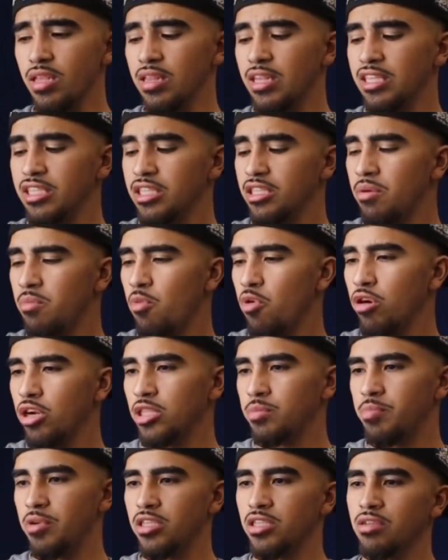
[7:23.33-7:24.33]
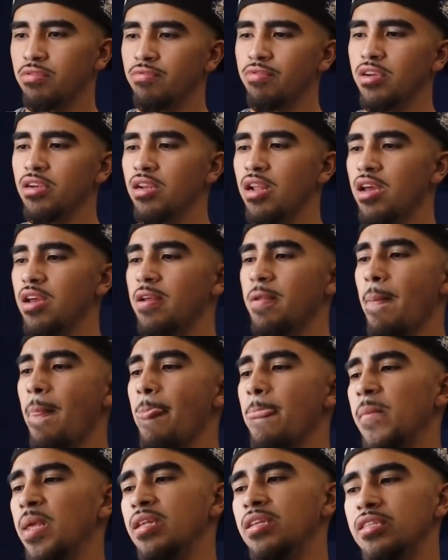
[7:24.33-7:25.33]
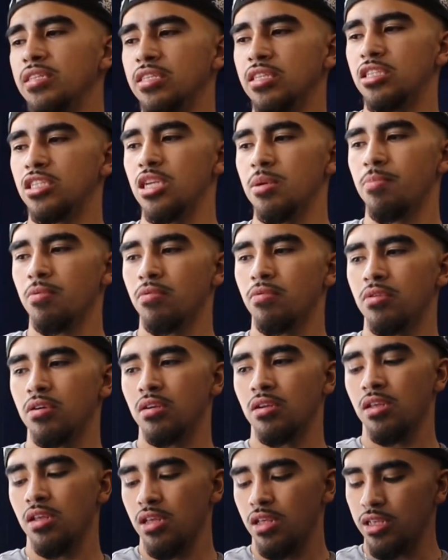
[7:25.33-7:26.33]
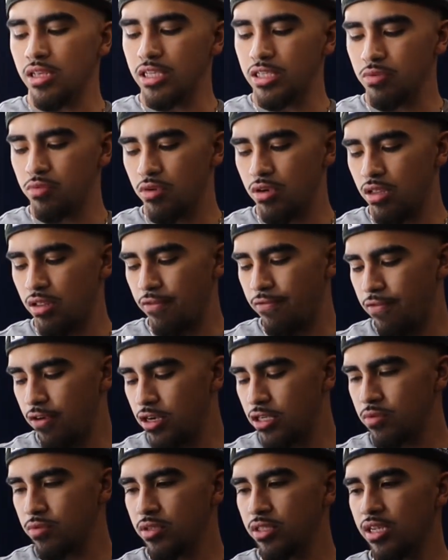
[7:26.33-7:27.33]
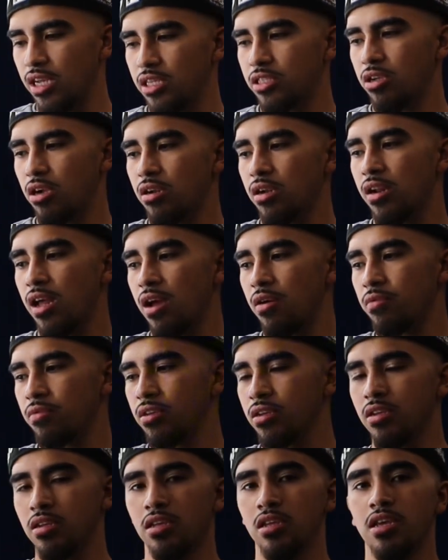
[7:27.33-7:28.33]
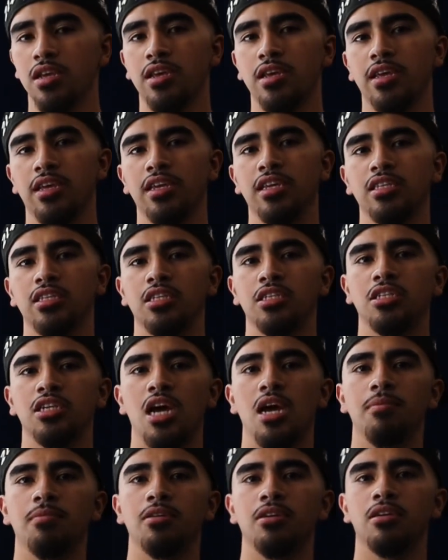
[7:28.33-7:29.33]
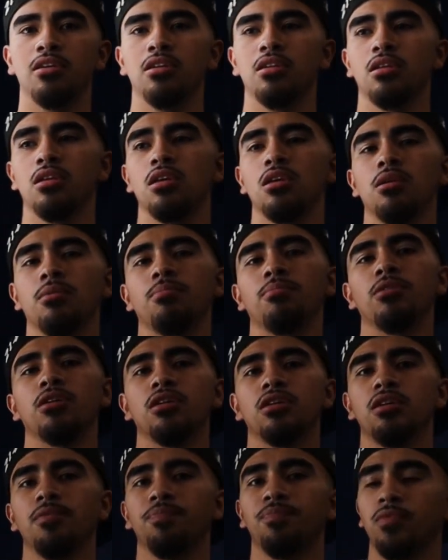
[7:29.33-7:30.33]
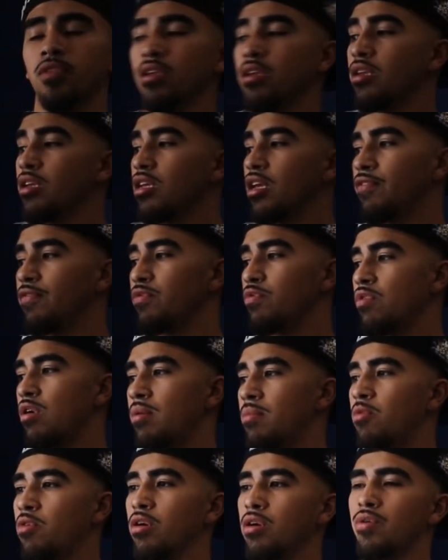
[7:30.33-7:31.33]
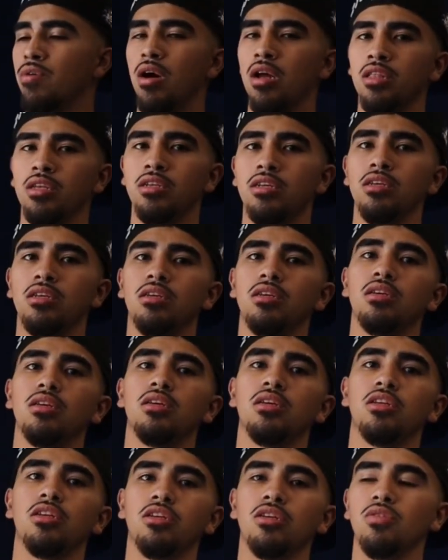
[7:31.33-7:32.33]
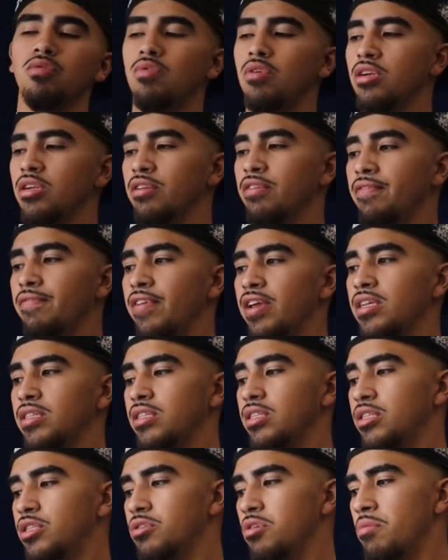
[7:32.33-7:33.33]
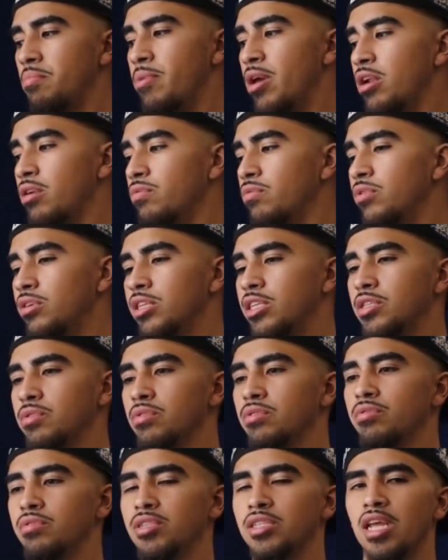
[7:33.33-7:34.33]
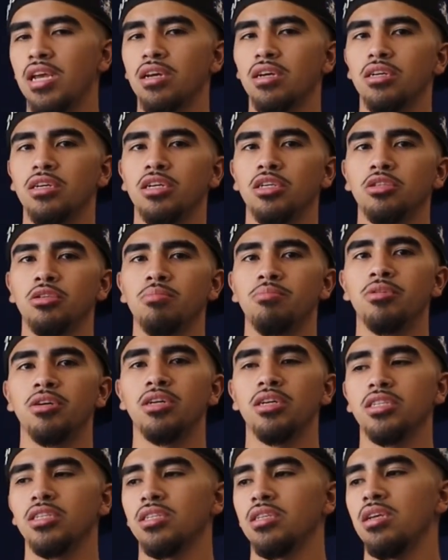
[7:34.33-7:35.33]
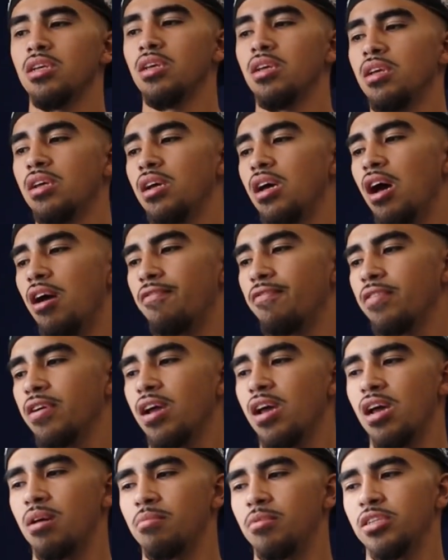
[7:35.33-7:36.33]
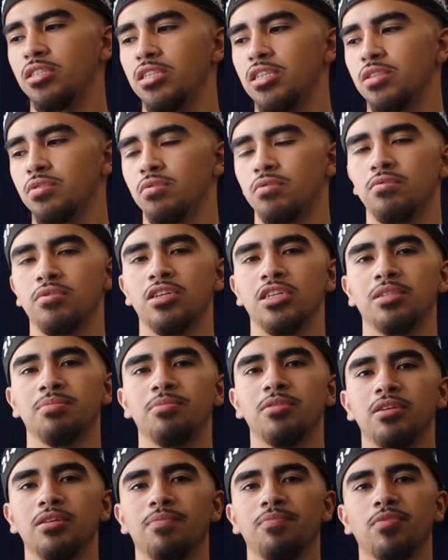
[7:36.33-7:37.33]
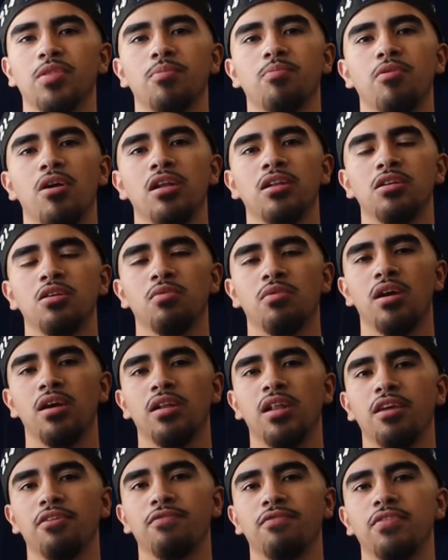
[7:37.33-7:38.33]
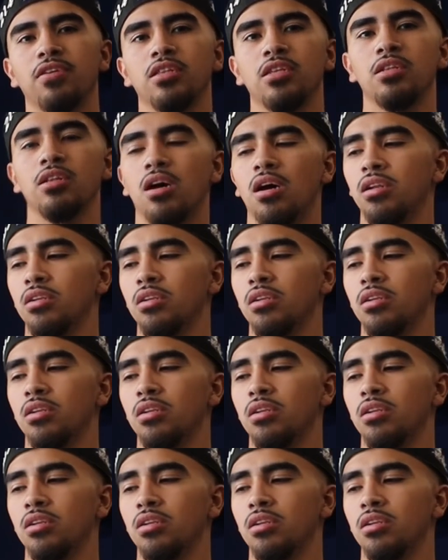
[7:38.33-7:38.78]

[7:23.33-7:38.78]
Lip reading: This is a more expensive ring light and this is a cheaper one. This is one of the first ones I started out with. It gets the job done, but if you want more quality, you want to invest into a better one. This one was like $100. I forgot how much this one was, but probably around like $50.